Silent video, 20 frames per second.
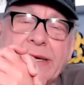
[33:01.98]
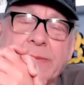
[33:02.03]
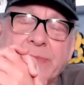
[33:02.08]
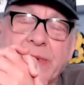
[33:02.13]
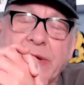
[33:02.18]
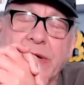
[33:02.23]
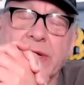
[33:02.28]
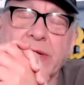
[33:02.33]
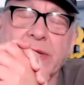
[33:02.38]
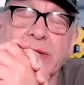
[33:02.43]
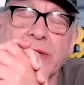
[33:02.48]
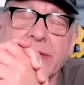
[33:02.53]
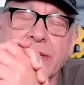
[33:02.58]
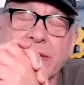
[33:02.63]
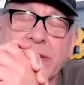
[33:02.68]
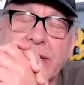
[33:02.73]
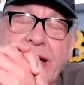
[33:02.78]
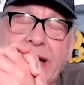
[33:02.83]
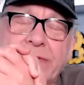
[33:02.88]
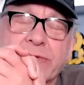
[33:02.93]
Bill,
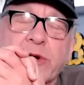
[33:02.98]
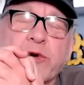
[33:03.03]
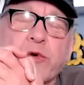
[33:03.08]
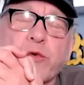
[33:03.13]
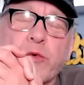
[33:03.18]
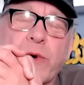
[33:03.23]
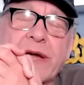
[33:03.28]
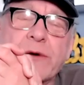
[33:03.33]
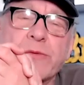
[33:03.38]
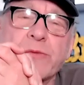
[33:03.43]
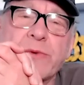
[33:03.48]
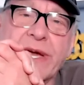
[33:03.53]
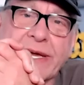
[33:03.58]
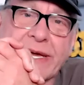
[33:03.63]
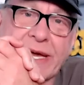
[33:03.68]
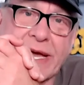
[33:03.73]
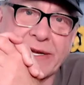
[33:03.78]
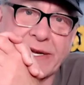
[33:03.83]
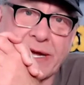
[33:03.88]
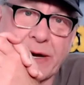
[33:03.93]
have a great
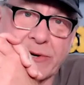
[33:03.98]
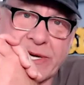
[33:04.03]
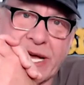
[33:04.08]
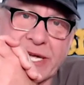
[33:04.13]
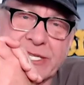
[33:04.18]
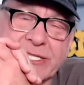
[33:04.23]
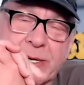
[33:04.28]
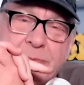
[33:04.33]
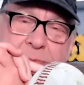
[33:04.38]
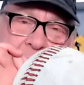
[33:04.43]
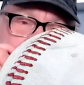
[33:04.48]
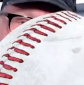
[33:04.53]
weekend. I will catch up with